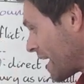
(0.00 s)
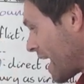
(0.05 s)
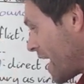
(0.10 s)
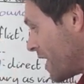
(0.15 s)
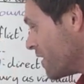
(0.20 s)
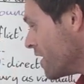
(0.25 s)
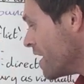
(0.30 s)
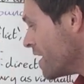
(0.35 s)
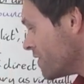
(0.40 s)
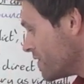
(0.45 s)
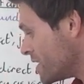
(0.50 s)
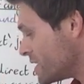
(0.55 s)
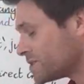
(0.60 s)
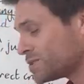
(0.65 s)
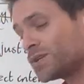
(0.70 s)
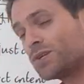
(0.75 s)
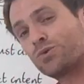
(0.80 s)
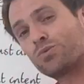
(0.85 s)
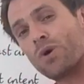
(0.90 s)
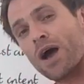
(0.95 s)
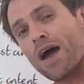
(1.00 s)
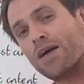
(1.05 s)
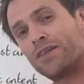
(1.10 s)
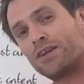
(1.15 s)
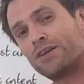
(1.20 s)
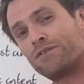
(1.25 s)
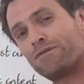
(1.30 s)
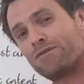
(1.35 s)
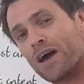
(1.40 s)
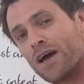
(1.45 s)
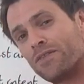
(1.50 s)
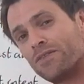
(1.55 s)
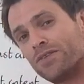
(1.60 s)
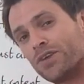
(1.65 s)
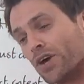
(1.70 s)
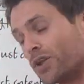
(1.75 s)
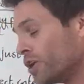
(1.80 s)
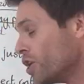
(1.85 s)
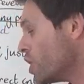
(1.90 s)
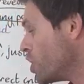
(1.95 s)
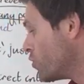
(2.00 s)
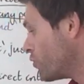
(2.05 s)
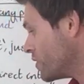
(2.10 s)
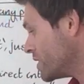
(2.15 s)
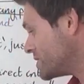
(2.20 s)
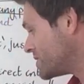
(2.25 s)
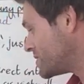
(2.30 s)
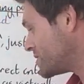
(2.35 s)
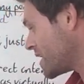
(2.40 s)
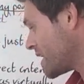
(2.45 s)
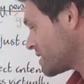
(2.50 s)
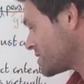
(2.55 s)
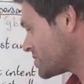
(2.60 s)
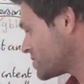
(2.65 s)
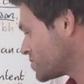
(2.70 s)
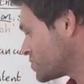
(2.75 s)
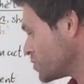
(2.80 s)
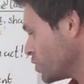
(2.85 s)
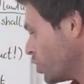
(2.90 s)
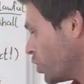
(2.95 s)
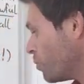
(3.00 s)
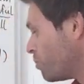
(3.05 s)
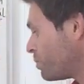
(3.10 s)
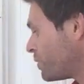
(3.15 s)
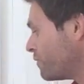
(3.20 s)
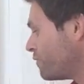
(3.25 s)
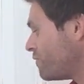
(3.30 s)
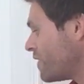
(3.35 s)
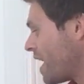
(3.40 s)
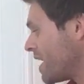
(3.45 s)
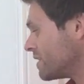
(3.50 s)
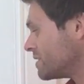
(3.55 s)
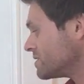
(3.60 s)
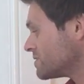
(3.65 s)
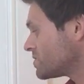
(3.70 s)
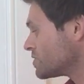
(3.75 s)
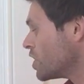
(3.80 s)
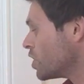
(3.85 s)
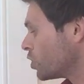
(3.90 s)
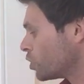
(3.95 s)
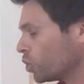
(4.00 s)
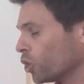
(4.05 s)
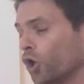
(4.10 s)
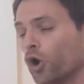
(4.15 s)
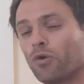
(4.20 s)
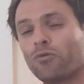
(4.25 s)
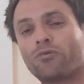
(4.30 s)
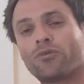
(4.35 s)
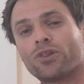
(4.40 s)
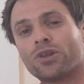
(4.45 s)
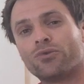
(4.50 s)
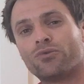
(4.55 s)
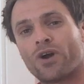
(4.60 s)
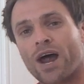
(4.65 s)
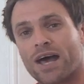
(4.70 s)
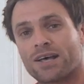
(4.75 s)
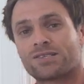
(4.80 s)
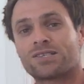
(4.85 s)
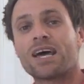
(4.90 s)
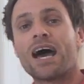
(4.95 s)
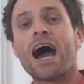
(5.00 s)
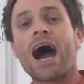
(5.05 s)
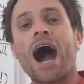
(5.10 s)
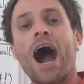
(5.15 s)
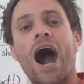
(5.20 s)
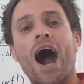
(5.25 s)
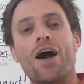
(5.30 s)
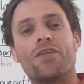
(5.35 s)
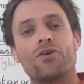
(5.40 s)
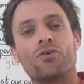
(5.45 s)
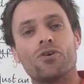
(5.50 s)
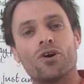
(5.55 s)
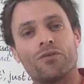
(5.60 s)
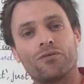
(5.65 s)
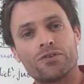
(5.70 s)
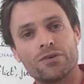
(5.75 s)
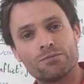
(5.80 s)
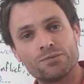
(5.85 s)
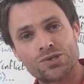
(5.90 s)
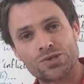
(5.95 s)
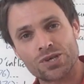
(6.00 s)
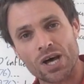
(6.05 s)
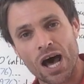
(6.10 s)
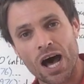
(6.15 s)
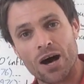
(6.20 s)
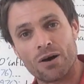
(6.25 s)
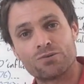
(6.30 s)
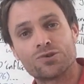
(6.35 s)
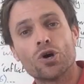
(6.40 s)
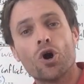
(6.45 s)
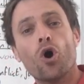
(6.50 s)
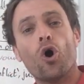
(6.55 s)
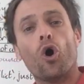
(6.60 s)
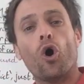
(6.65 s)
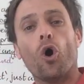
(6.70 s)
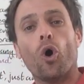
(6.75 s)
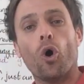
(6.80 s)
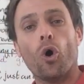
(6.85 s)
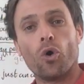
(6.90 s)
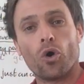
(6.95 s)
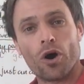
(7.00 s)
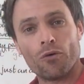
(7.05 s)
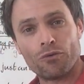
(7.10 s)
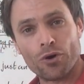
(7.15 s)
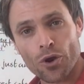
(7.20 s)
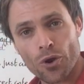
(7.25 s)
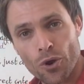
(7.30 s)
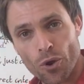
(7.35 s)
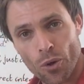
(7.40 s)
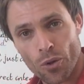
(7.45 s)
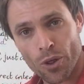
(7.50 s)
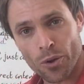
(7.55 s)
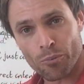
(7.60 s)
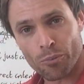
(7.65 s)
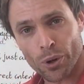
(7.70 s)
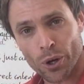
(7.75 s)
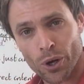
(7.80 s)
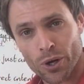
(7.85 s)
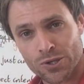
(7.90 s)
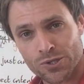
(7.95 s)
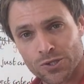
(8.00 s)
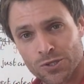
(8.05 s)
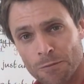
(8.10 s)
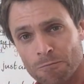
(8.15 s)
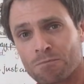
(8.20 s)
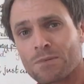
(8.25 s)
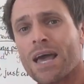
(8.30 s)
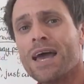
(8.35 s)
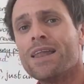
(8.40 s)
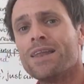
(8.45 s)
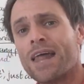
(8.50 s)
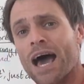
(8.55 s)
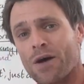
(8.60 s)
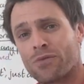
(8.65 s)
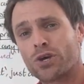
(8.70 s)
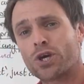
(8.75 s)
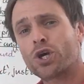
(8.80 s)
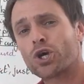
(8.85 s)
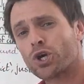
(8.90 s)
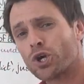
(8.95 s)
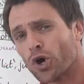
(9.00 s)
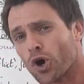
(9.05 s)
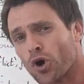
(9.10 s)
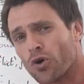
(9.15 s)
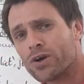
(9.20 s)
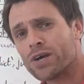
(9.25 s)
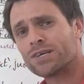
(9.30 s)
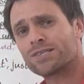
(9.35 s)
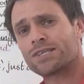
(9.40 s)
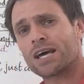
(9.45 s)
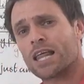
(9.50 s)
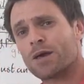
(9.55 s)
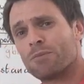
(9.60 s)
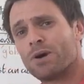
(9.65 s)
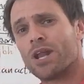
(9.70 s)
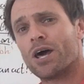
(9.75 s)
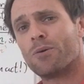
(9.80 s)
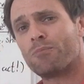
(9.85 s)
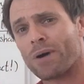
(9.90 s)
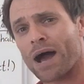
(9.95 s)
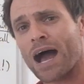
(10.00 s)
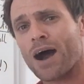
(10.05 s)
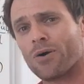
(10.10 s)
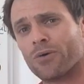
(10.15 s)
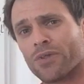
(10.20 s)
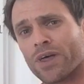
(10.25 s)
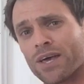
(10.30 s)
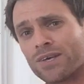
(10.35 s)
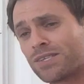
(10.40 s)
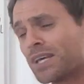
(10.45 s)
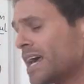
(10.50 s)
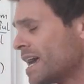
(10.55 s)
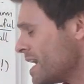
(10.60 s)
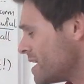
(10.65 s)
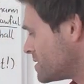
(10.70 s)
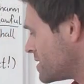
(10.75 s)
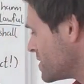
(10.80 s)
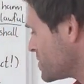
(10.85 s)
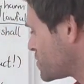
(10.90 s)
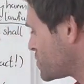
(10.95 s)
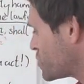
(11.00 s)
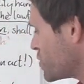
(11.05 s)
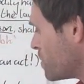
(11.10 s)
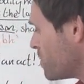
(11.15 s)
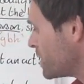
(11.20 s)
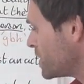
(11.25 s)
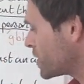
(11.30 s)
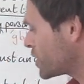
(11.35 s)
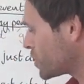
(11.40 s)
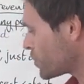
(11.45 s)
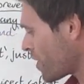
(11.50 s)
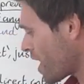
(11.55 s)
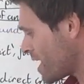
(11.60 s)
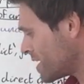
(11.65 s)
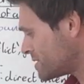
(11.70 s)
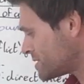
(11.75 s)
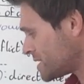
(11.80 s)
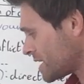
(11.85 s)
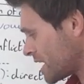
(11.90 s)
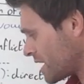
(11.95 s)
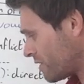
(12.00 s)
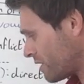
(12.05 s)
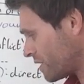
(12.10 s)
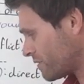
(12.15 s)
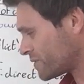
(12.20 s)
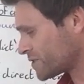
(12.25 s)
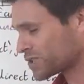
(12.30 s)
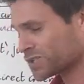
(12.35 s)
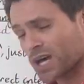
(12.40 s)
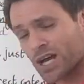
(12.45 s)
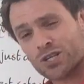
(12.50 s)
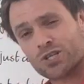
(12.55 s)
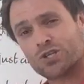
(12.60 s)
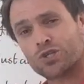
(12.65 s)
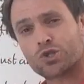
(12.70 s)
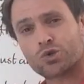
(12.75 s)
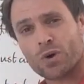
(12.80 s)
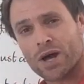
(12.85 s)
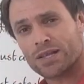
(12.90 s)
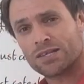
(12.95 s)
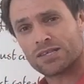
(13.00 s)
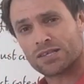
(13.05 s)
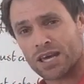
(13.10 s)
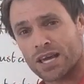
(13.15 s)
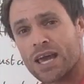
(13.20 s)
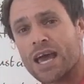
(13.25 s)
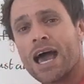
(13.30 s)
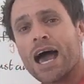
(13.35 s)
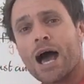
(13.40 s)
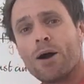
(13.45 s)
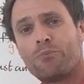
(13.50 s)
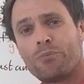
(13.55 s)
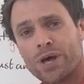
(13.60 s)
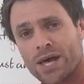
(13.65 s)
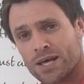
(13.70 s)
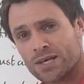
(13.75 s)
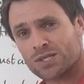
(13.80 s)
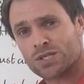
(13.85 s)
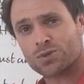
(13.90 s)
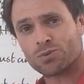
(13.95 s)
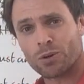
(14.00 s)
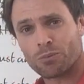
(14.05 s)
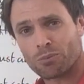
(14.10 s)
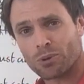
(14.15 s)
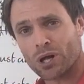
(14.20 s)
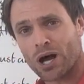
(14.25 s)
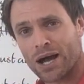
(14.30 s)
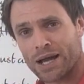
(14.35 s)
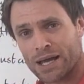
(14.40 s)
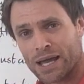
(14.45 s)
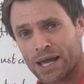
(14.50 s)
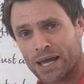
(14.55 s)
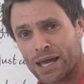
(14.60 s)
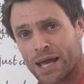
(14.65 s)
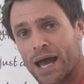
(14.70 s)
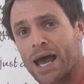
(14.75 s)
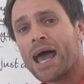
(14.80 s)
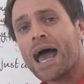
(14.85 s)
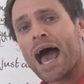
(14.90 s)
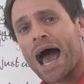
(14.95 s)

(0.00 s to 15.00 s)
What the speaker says: again. This is where the defendant resists or prevents lawful arrest either of themselves or of another person. Now, the curious element about this is that some of the criteria for Section 20 appears to apply here,